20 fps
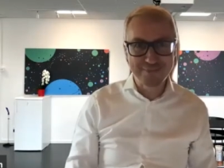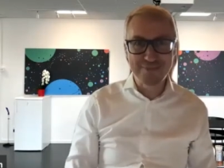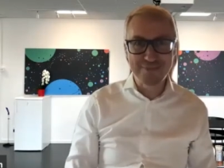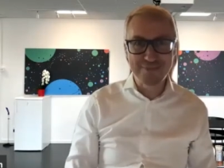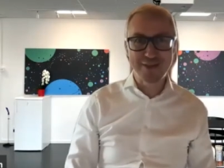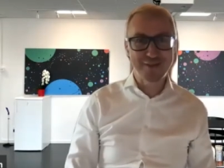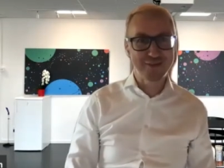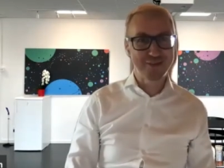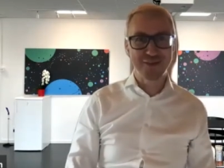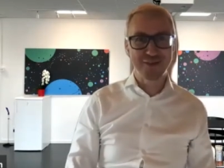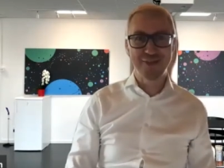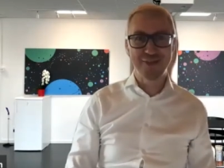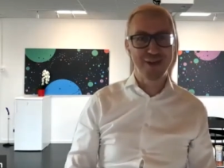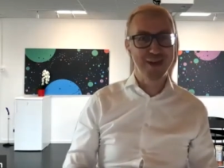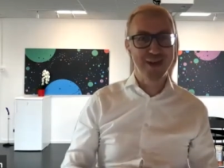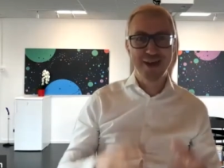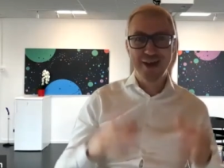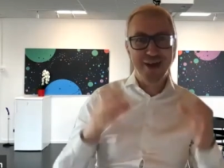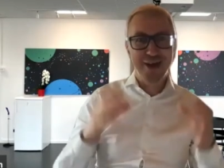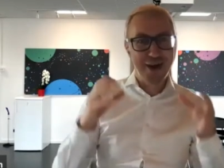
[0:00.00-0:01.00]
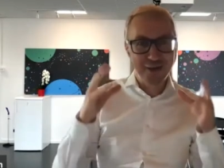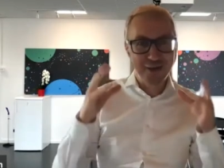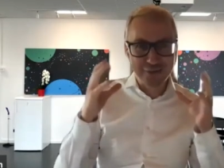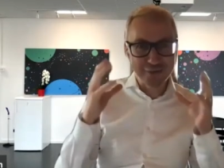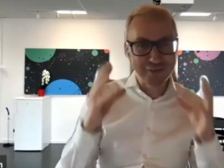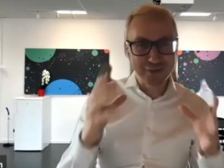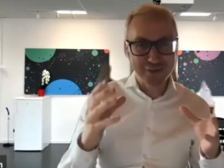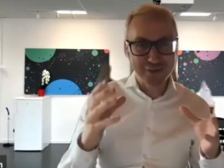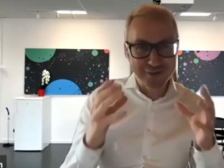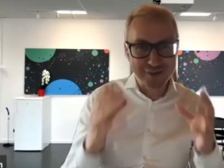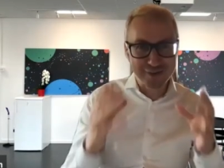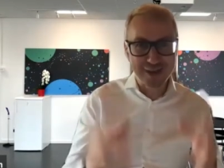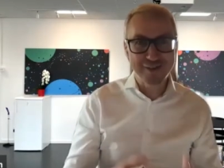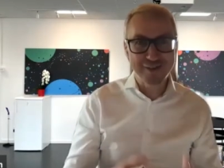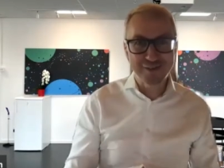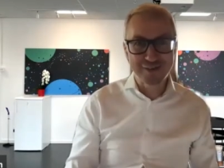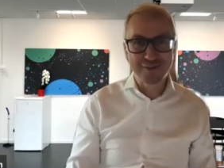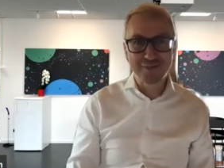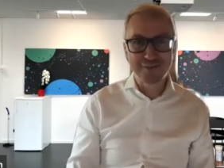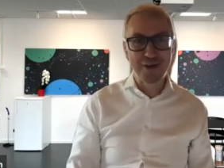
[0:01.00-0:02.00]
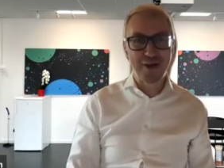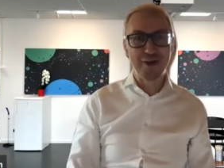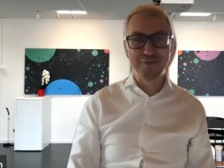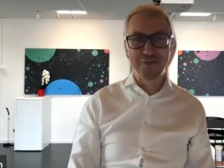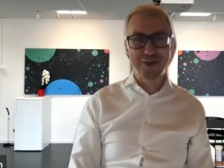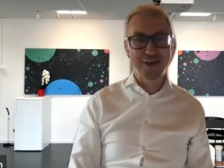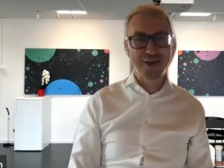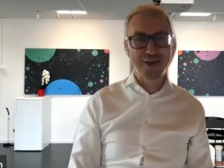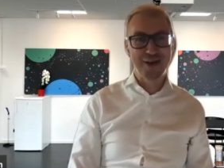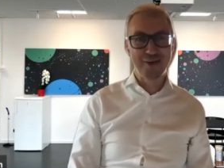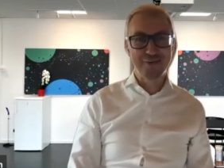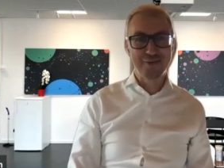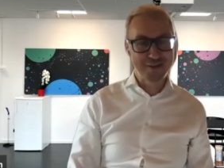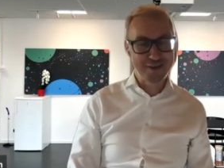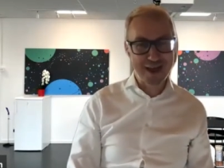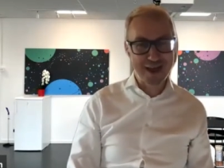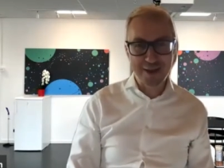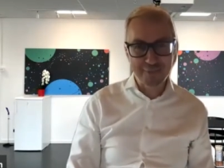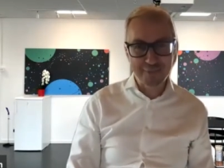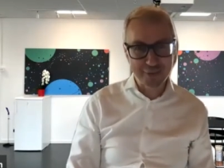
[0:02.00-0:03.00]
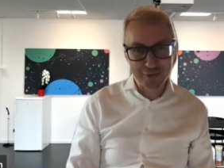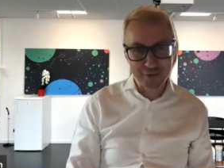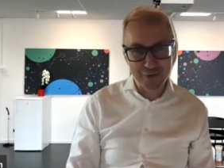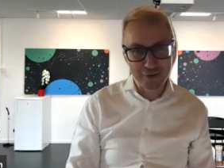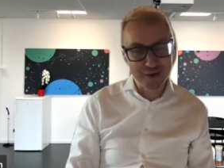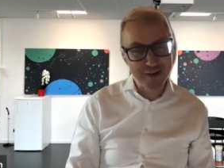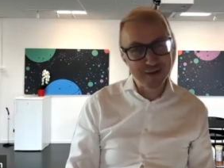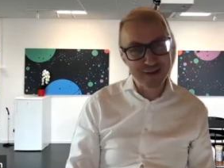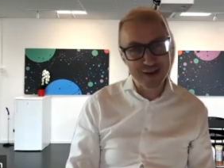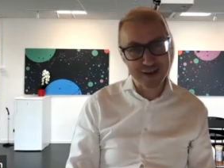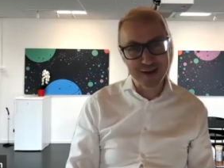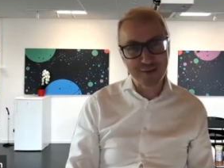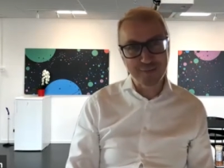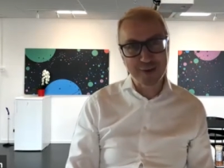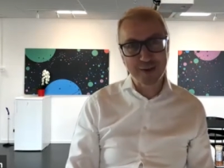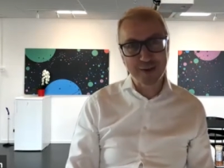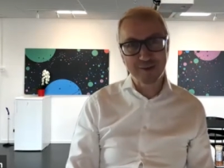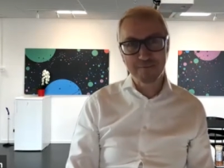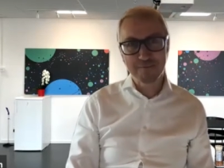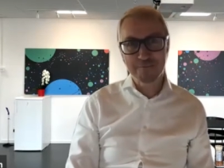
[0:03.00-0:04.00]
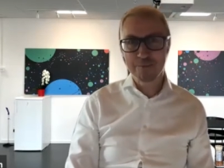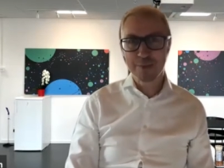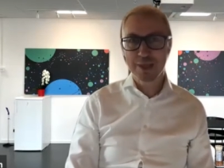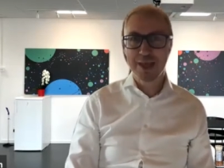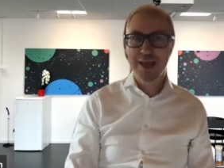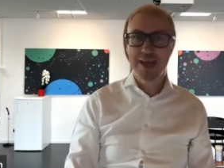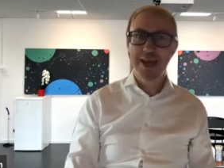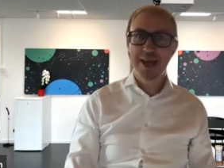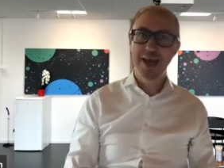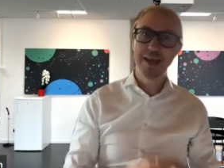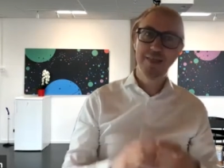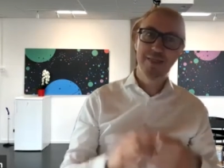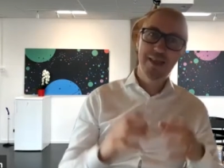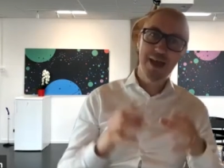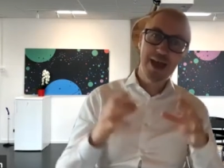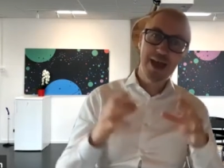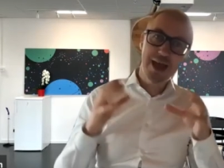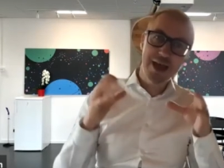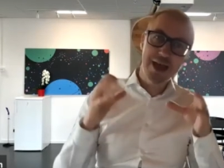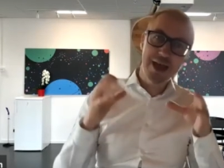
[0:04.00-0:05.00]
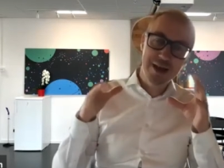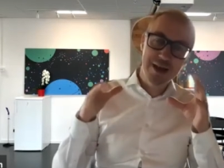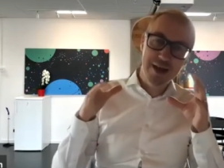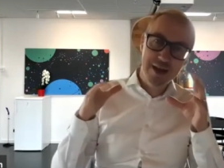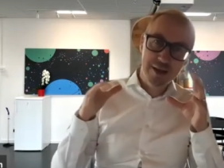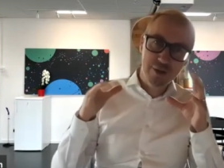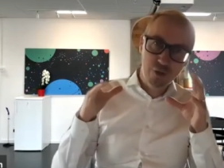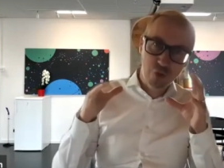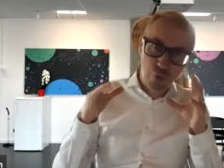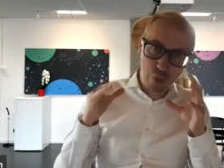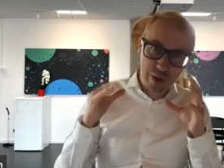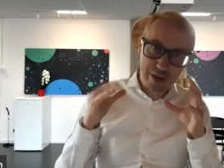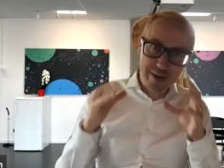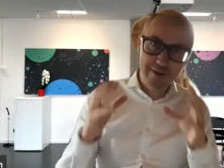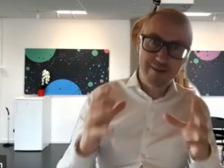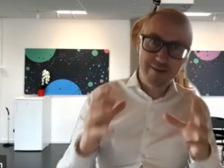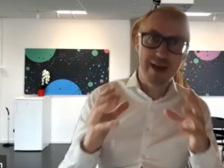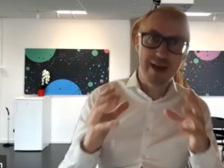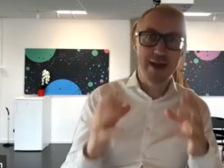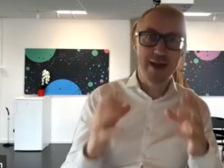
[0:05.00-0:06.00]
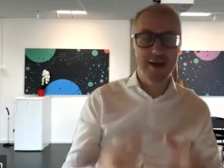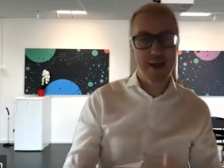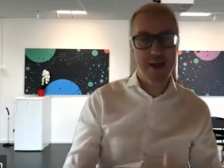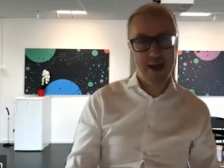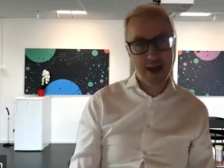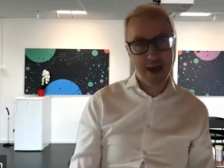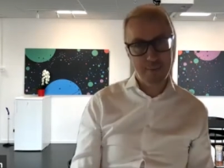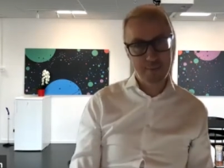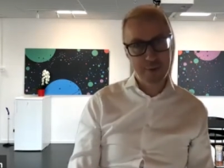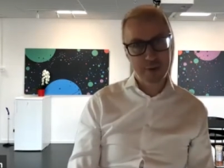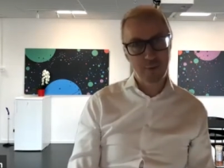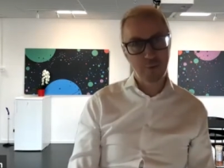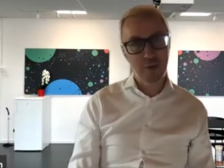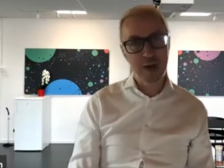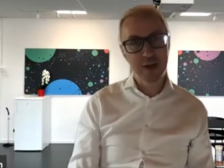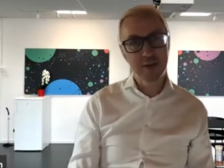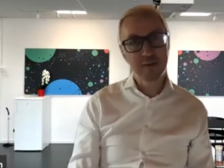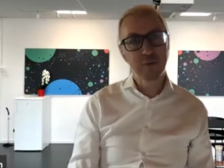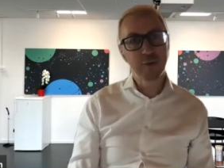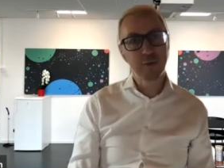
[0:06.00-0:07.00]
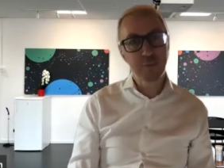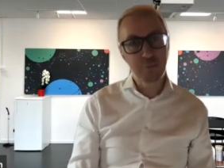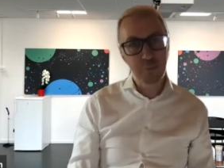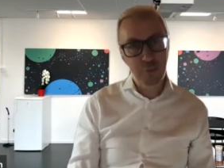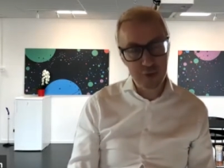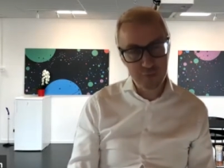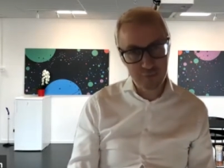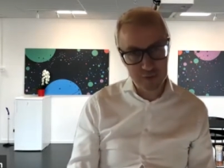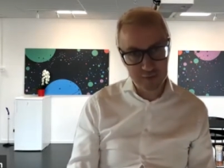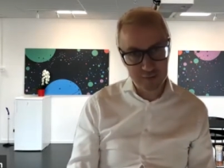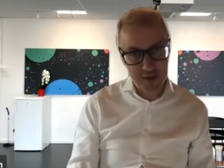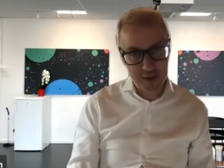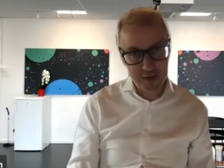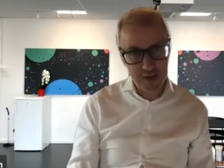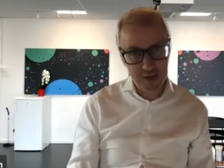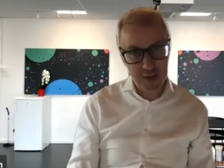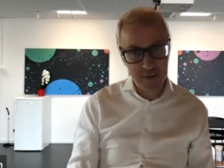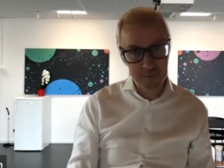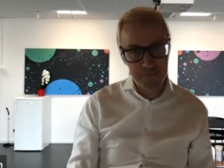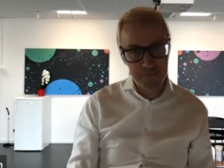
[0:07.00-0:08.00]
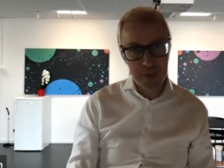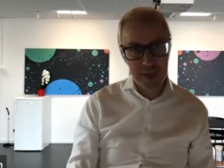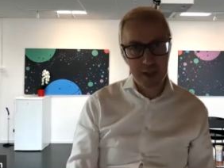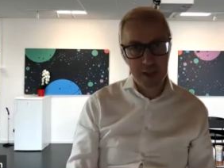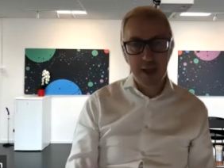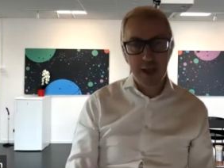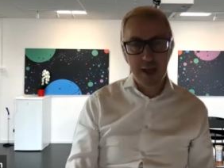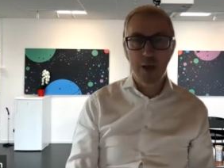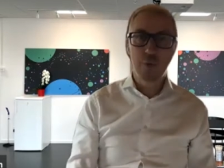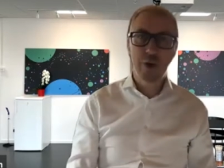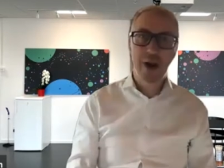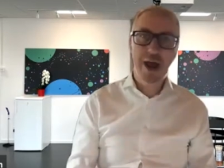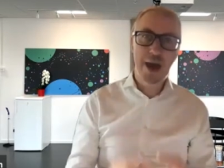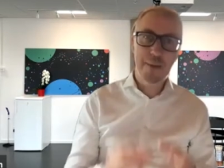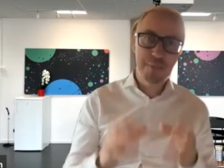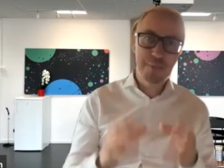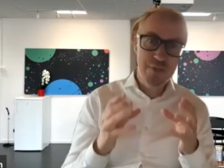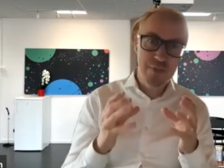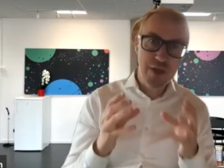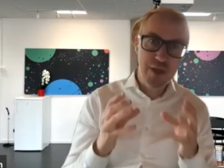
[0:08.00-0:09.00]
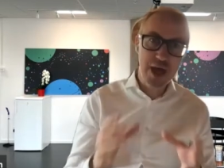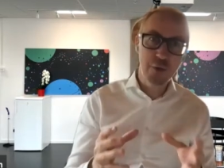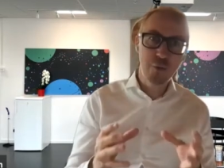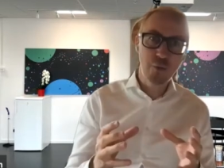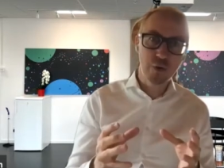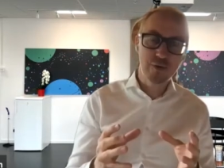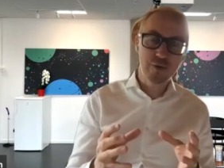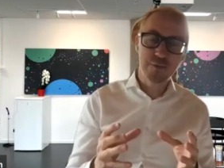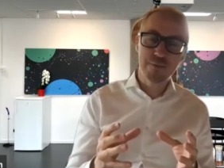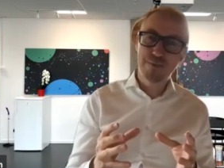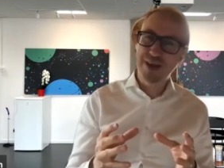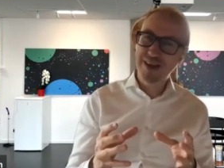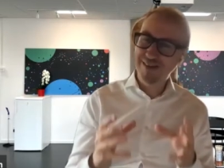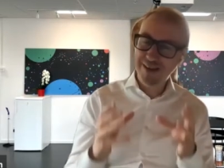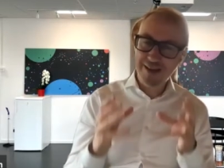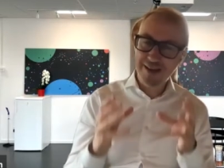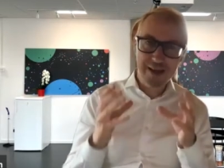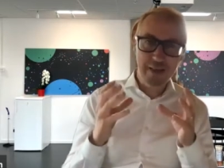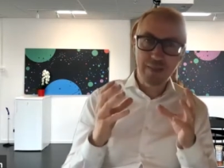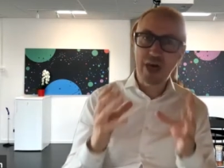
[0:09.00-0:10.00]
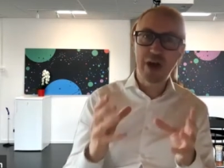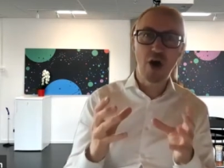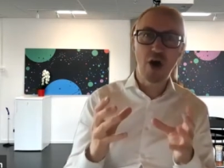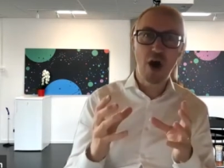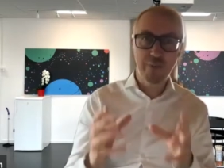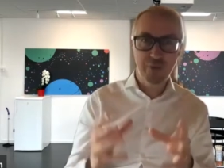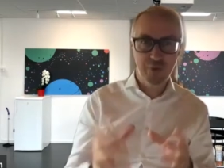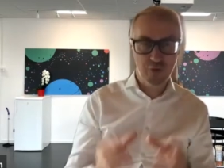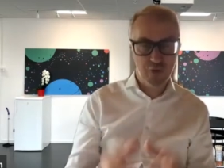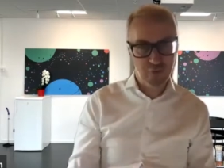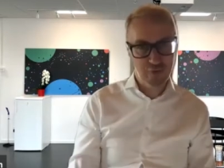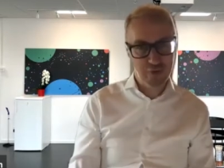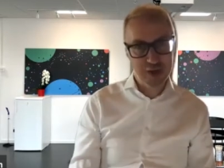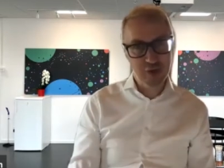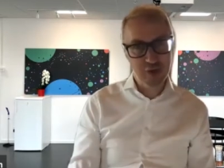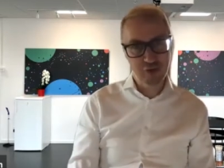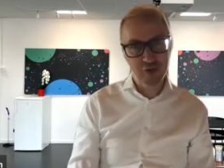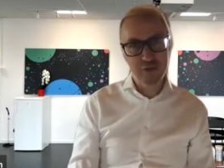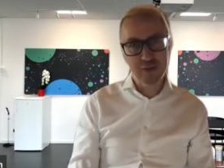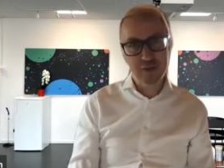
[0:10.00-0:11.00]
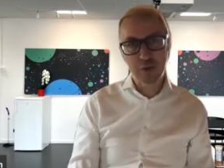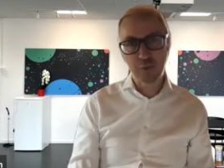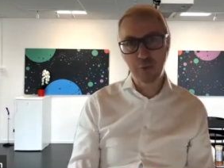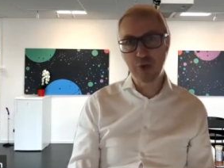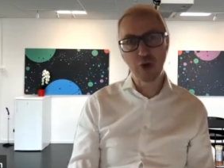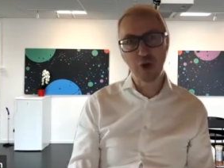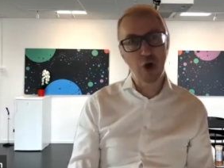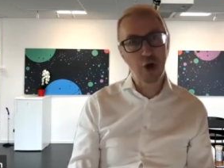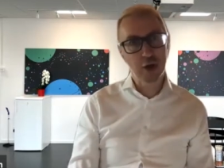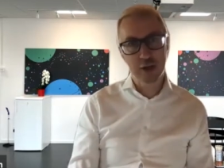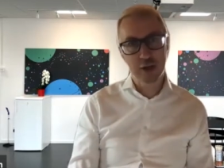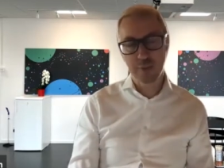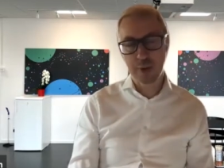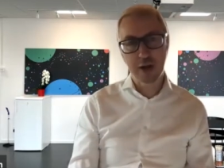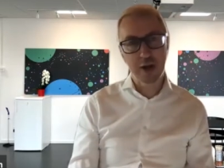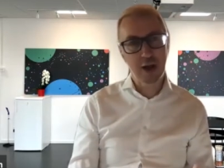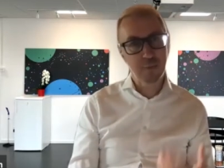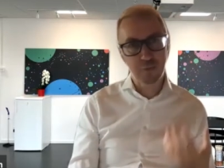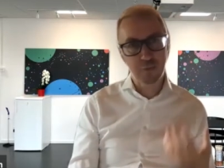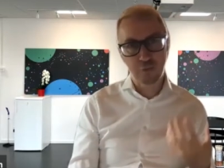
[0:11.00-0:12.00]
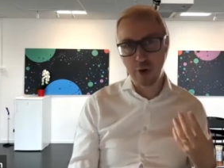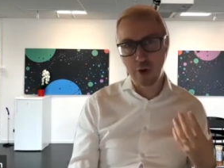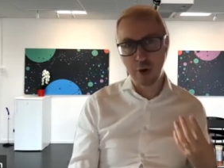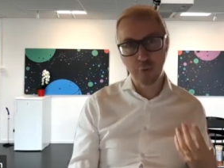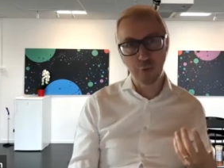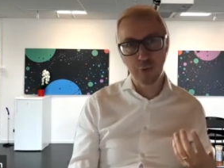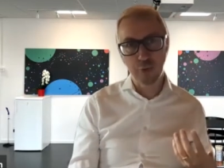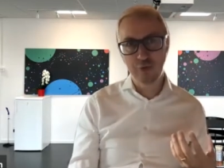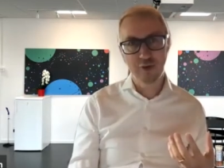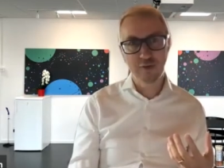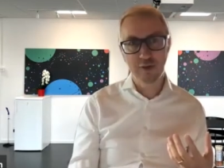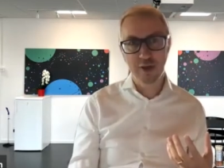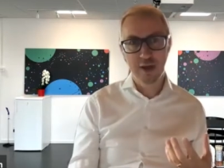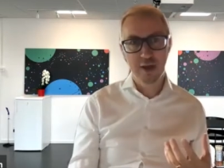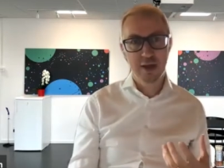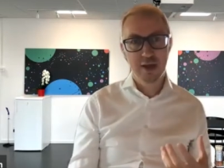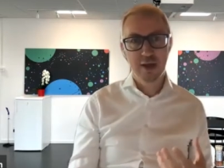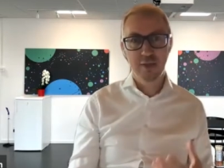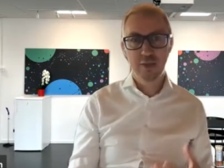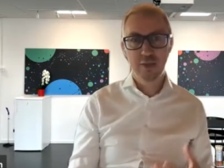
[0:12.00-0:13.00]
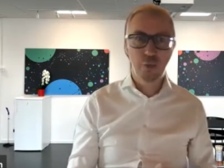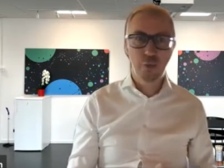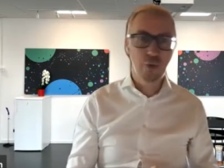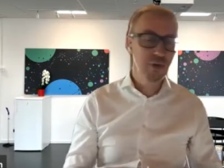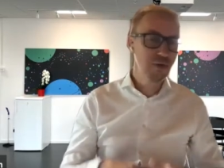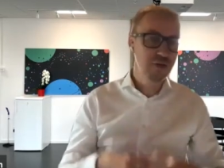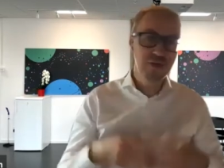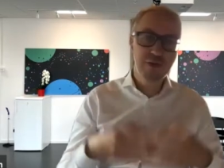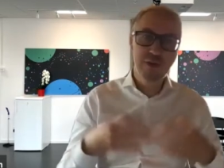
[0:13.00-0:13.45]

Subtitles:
based on the success of the tabular database. And then 2010 happened, right? So the previous decade. And what happened then was basically that observation that we talked about up front, which is the world just